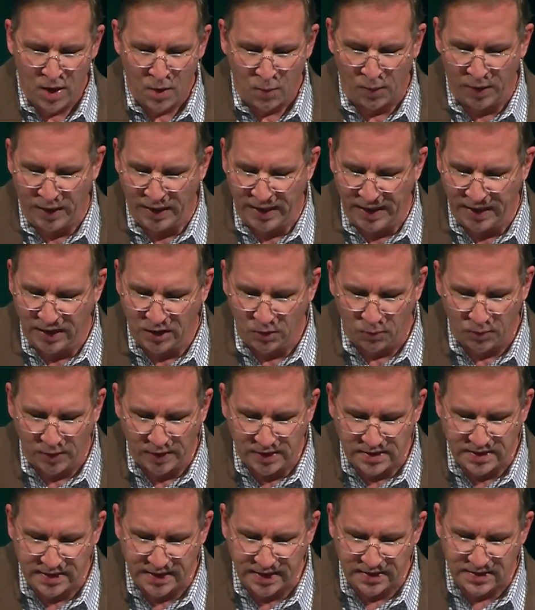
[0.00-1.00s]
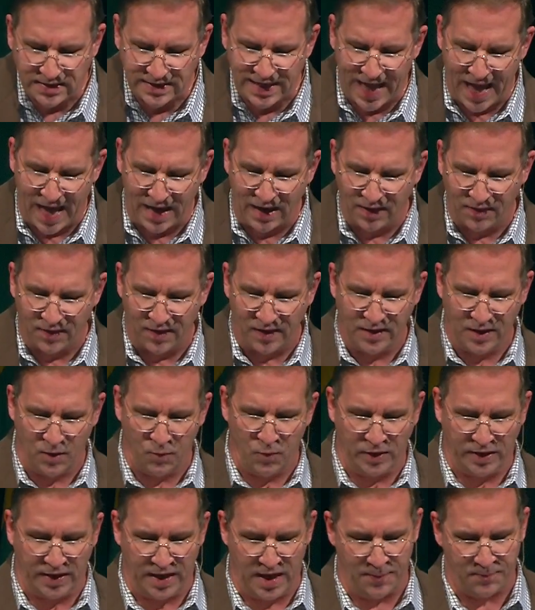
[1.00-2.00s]
we need to resist anything that
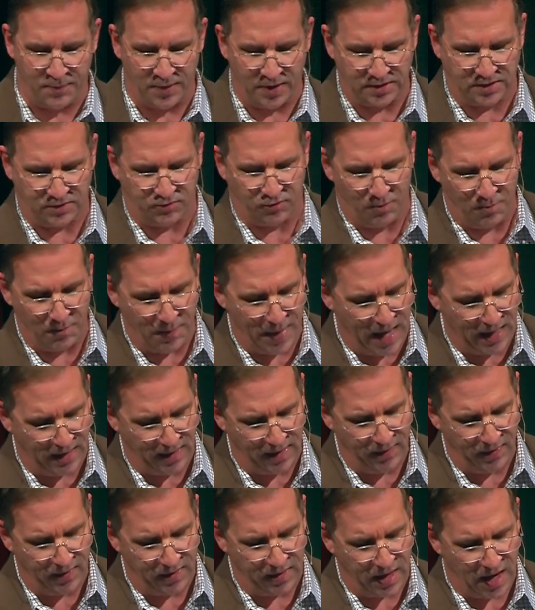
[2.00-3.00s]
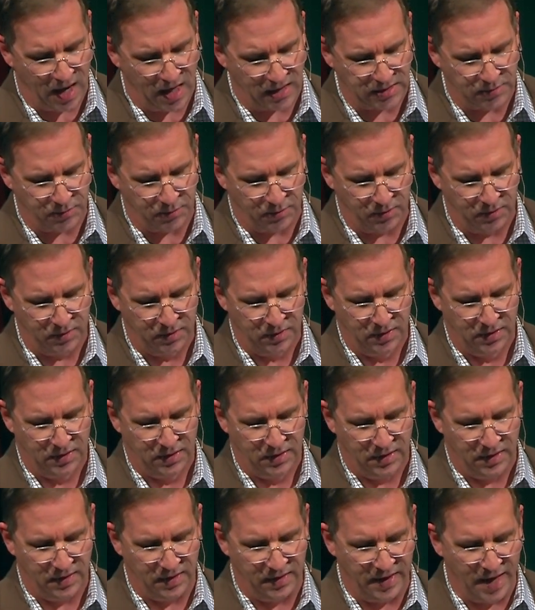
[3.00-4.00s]
would keep us from making the gospel
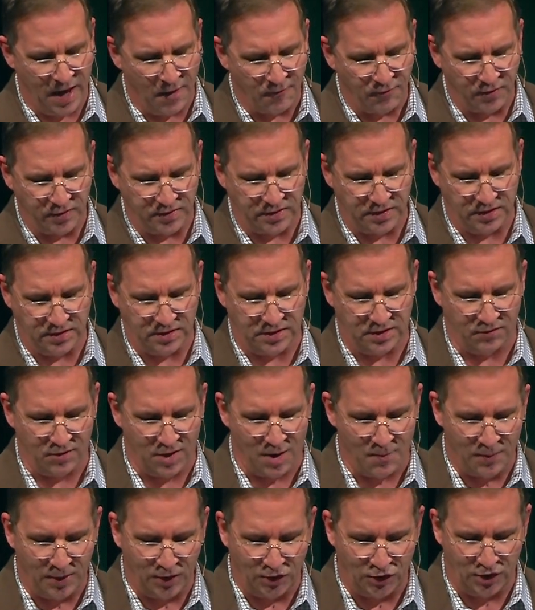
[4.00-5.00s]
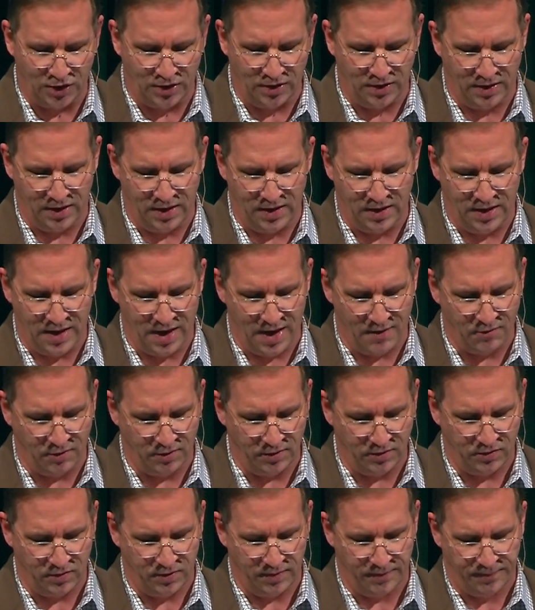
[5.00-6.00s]
the emphasis of our mission
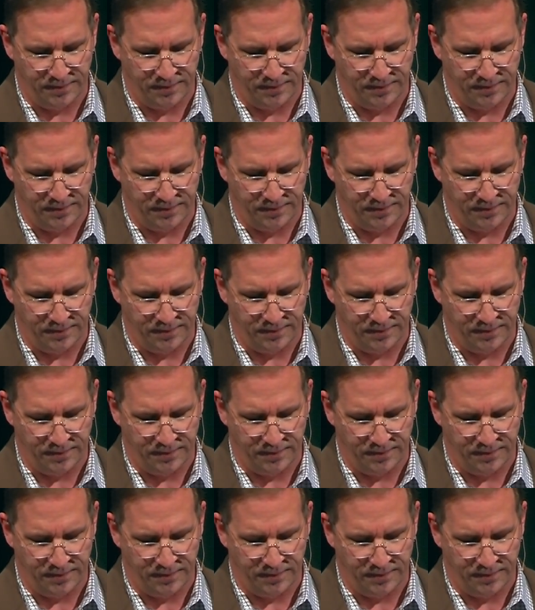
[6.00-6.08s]
endeavors.